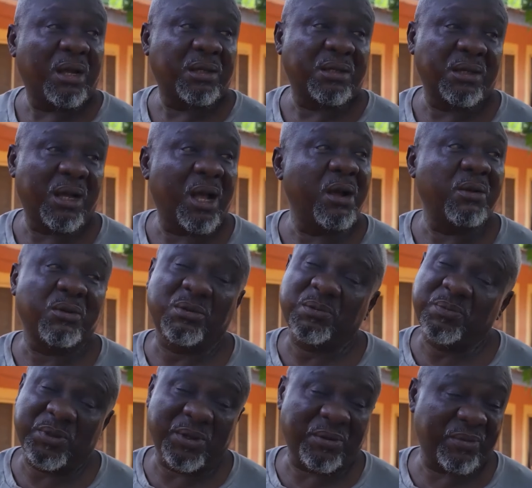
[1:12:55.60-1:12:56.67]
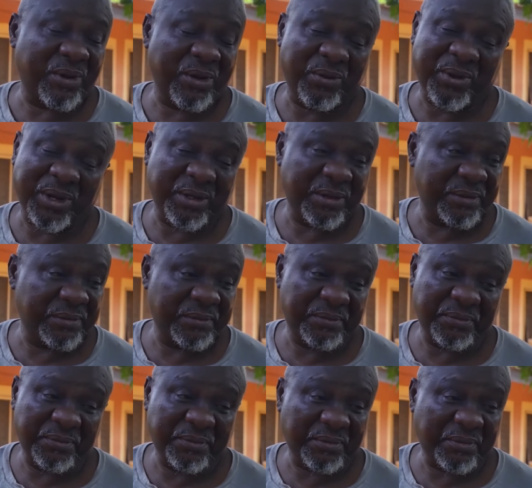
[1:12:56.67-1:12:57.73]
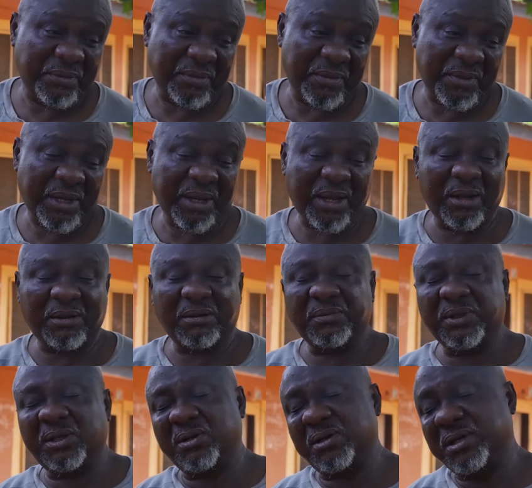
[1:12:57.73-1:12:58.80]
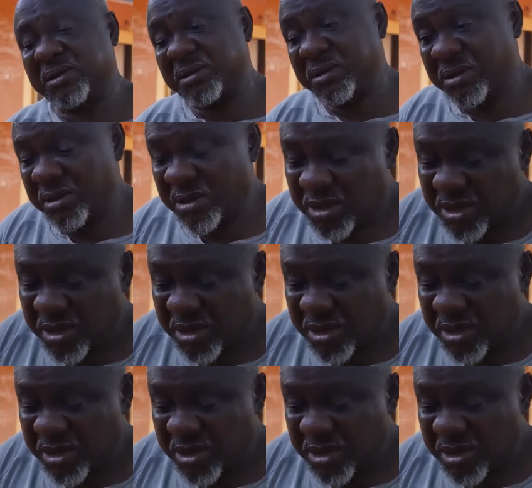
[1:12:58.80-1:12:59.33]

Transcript: I think I will be on my way. I will be going.